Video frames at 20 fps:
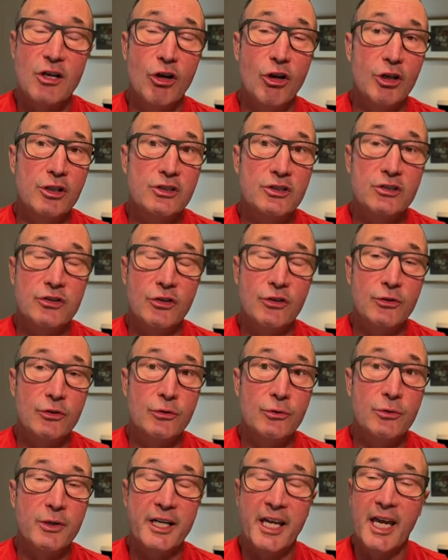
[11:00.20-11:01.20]
lots to
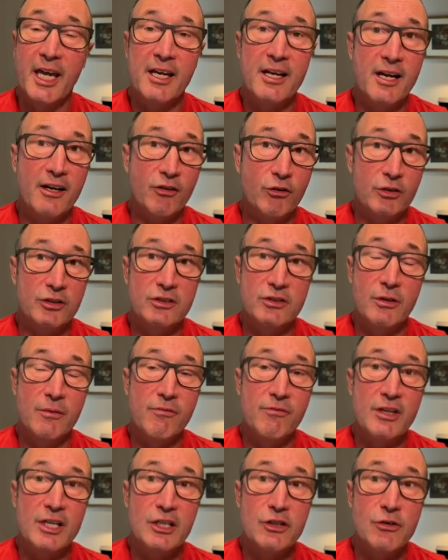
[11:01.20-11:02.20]
do. Again, I got
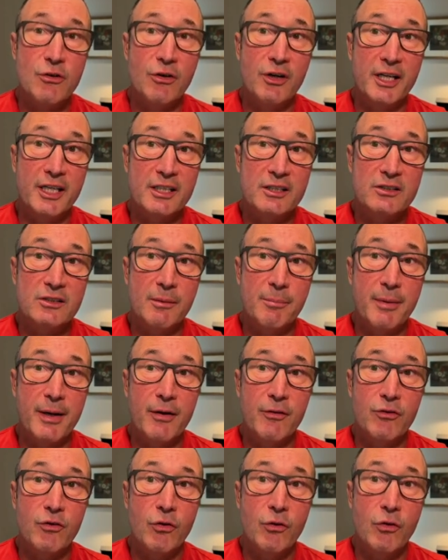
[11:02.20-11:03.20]
some video links
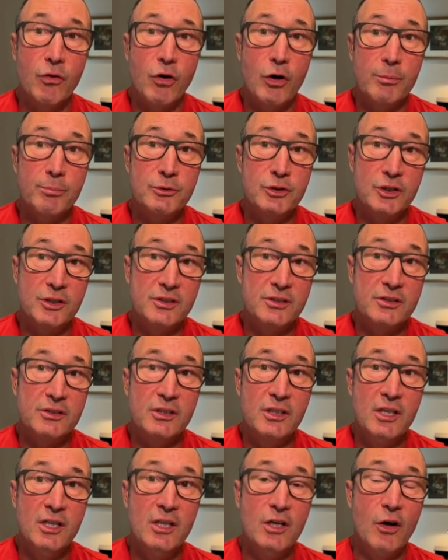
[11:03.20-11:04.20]
about options
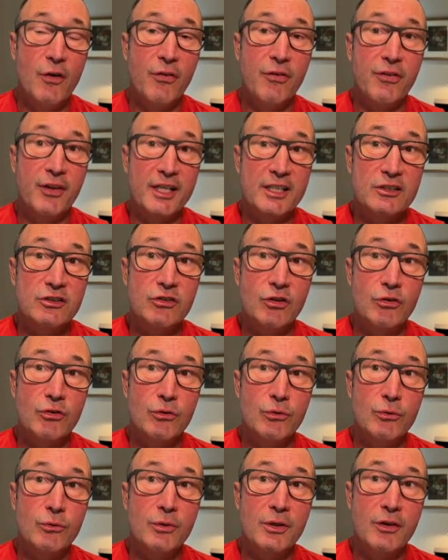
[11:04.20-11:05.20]
on things to
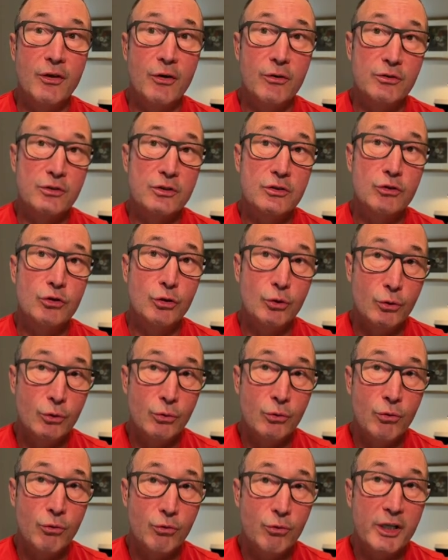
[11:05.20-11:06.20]
do in those
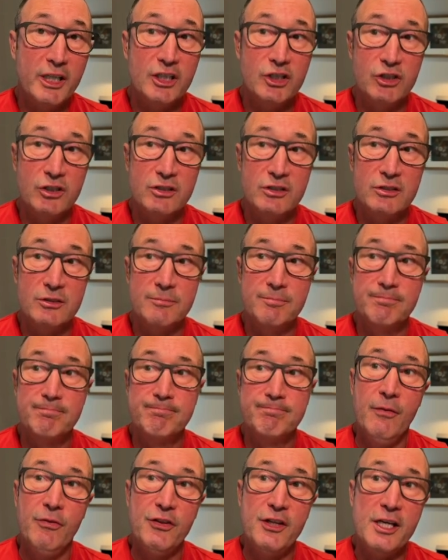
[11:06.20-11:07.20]
2 regions.
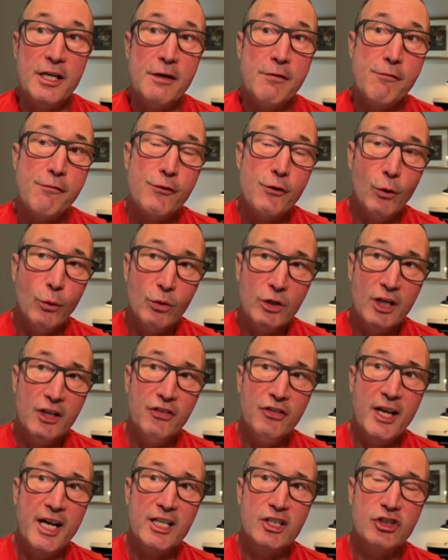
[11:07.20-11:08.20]
The
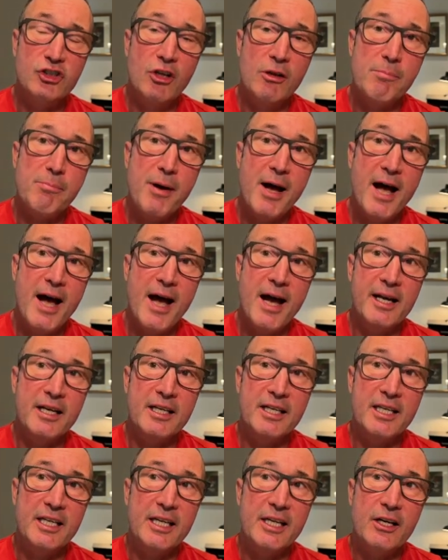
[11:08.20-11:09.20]
Fiordland National Park
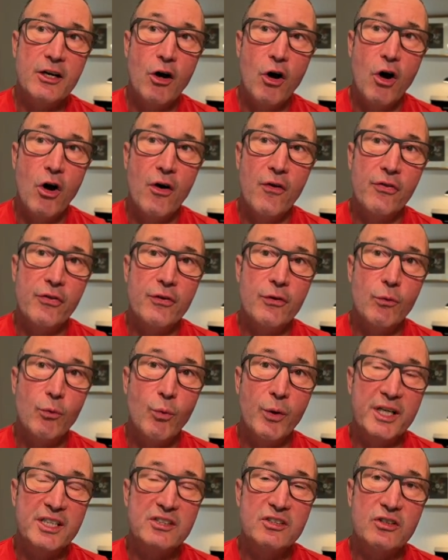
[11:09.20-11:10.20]
here on the
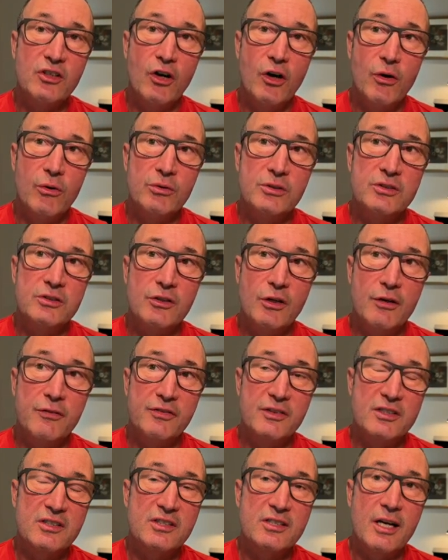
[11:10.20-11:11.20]
west coast of
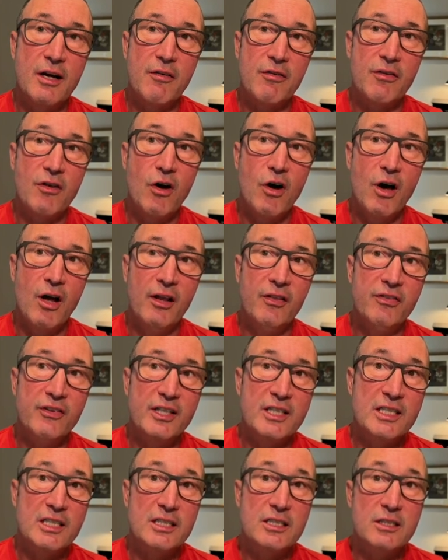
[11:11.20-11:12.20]
the South Island
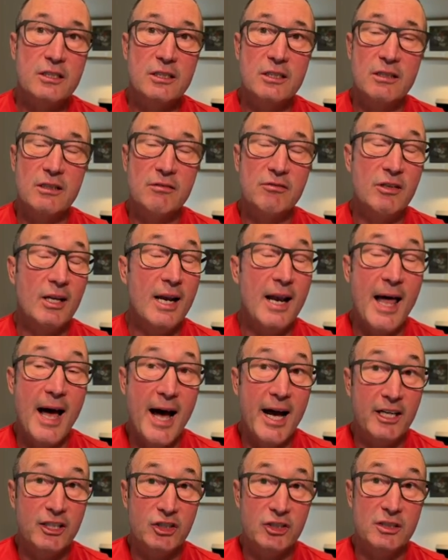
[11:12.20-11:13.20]
is the
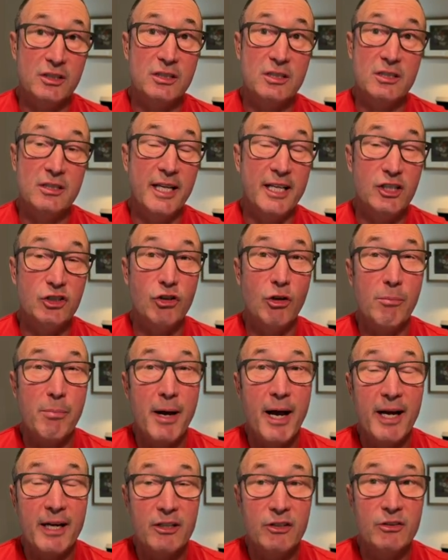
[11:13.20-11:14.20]
largest national
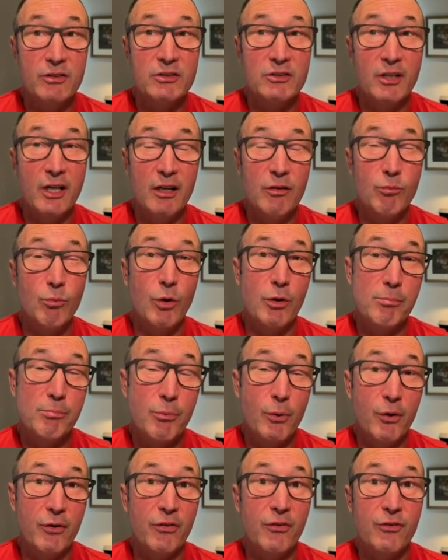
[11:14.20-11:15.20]
park in New Zealand,
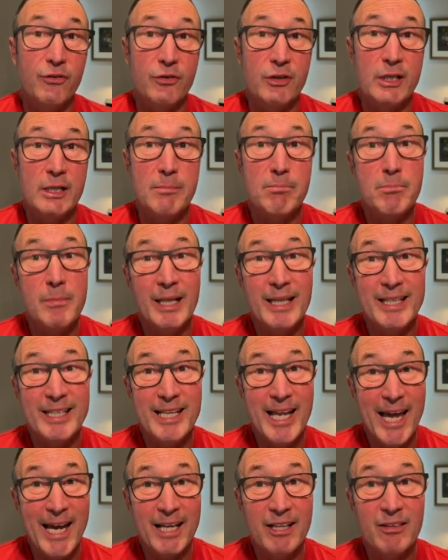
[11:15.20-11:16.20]
1.3 million
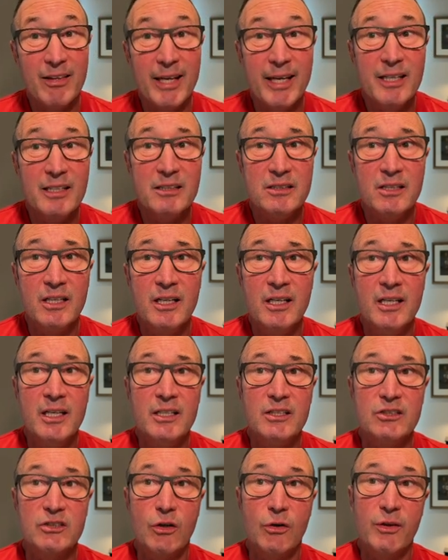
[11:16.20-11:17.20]
hectares.
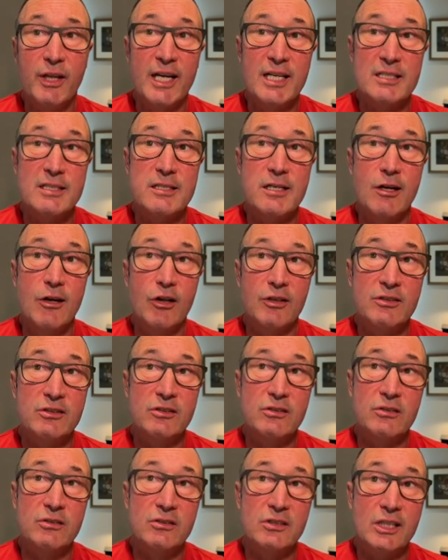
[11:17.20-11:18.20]
So there's lots
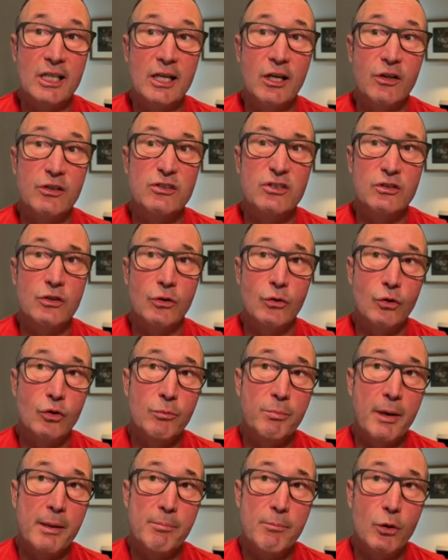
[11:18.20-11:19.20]
to see, lots to do,
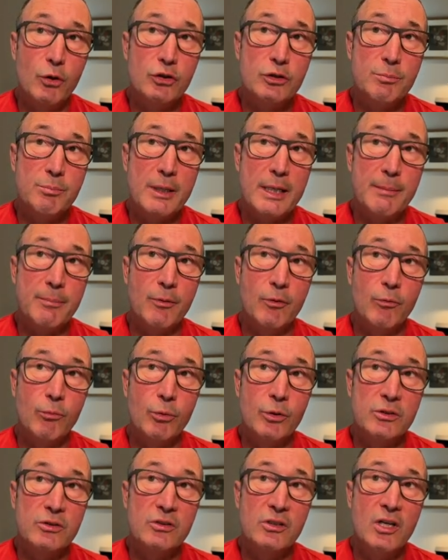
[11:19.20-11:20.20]
but most people
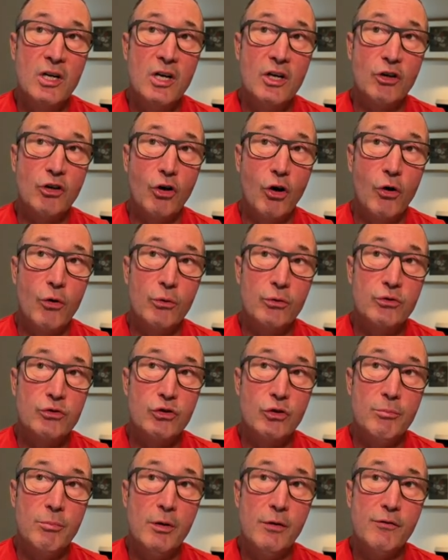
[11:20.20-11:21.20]
would go
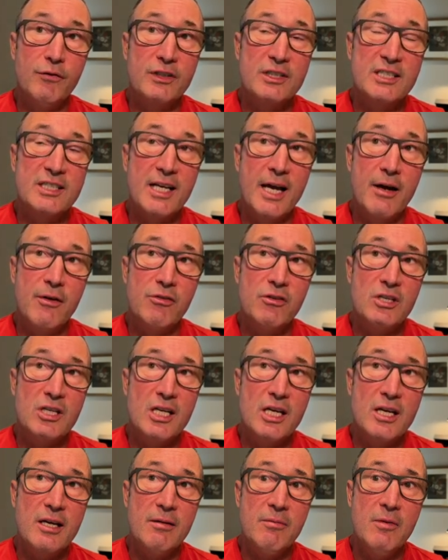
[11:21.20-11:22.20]
to Milford Sound
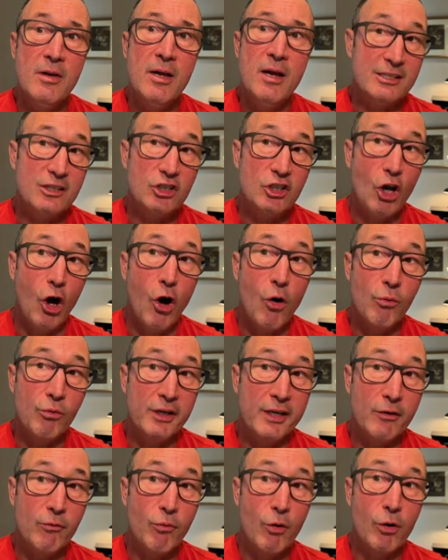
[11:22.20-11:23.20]
here. It's the
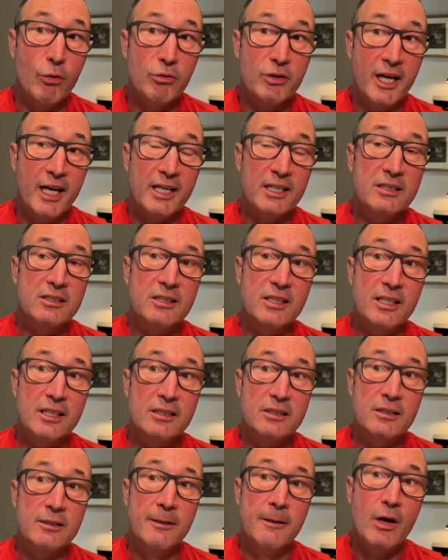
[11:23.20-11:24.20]
only road
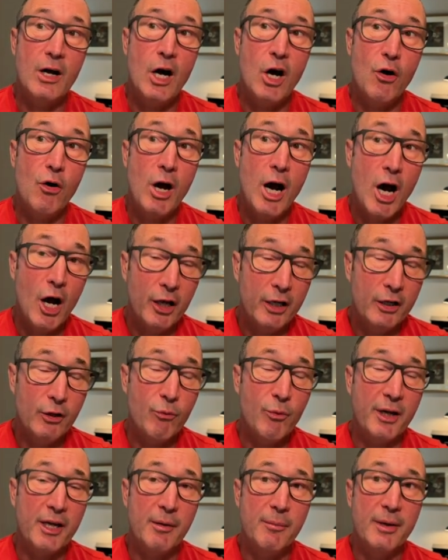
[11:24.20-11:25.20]
access. I highly
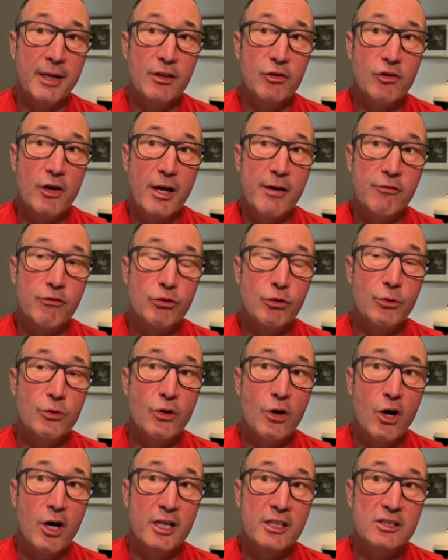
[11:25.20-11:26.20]
recommend to have 2
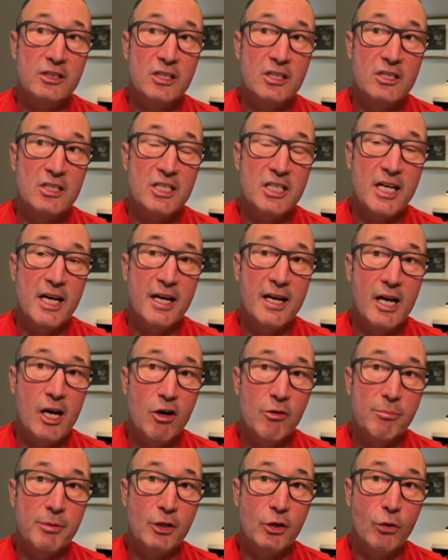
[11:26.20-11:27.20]
nights in Te
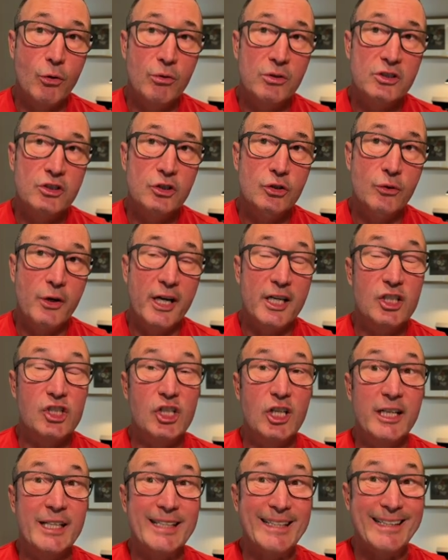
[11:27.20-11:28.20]
Anau because you
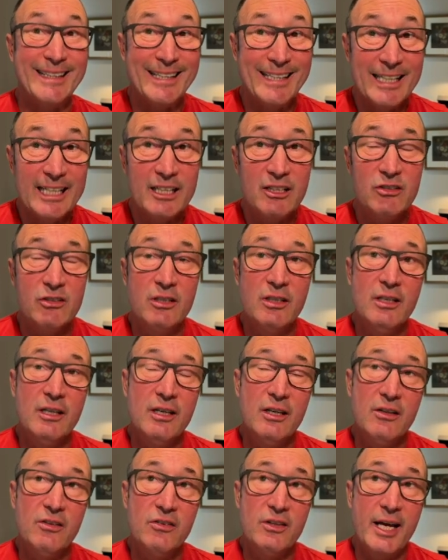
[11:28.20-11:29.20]
actually need
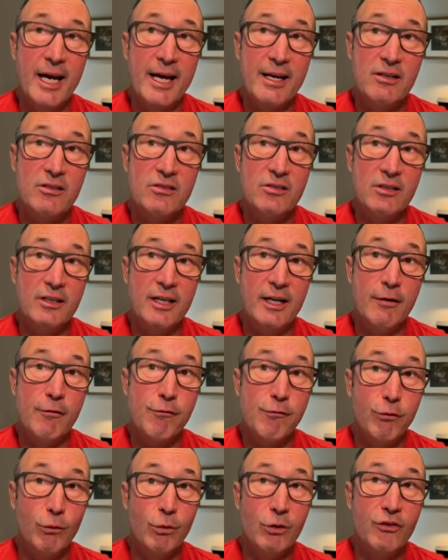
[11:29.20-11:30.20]
that
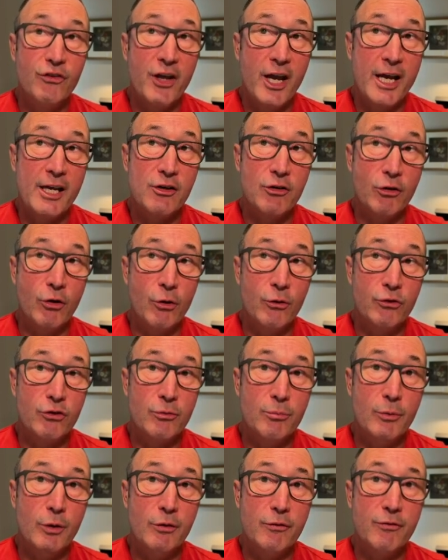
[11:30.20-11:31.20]
full day to go into
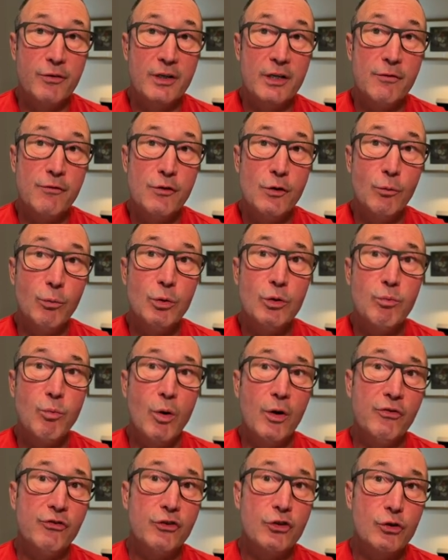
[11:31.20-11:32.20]
Milford. If you would
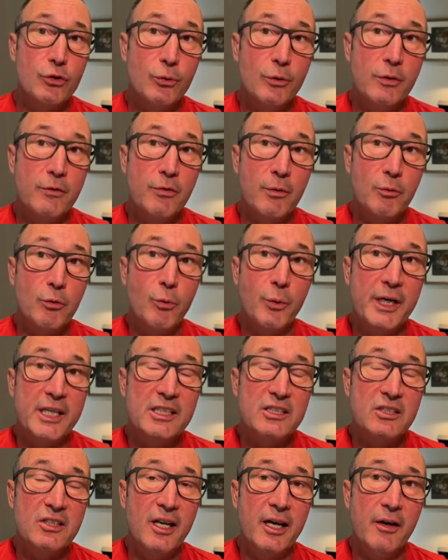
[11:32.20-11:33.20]
want to do it from
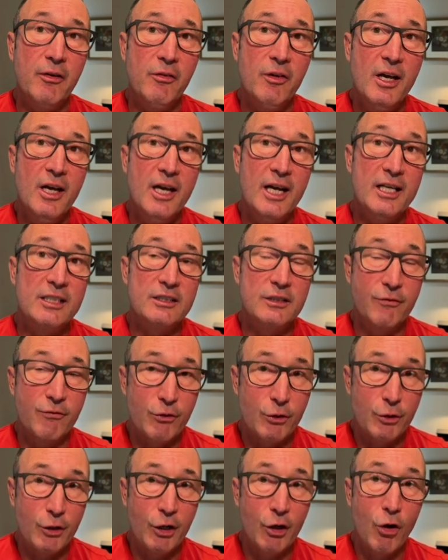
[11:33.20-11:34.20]
Queenstown, it's a
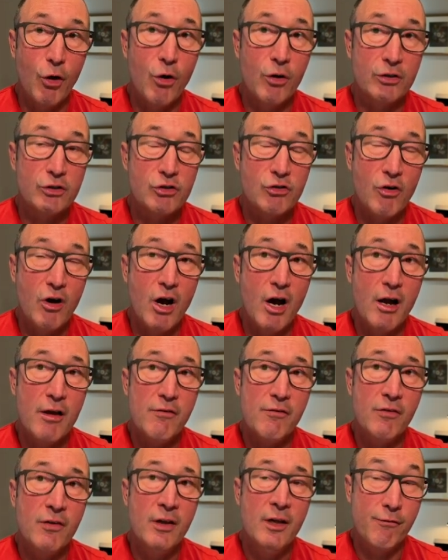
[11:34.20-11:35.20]
very long
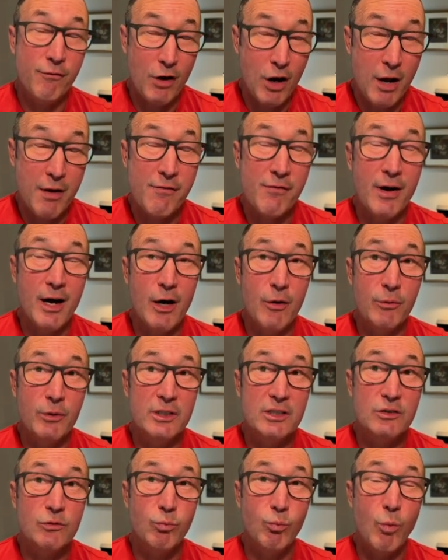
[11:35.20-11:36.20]
drive, 5
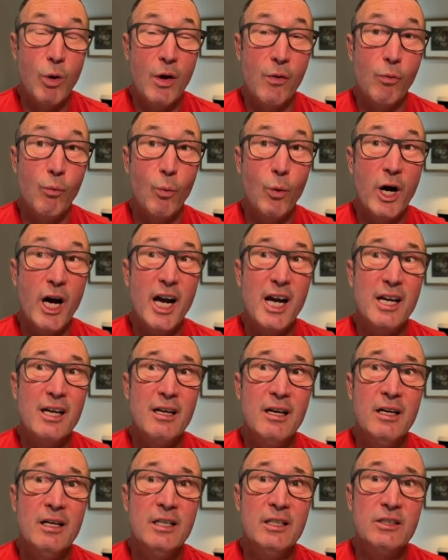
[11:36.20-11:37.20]
hours one
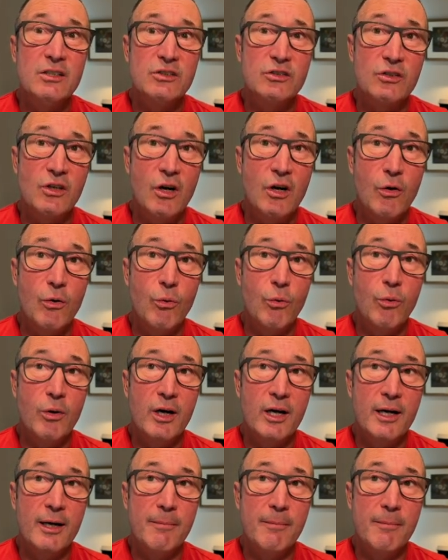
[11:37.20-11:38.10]
way. So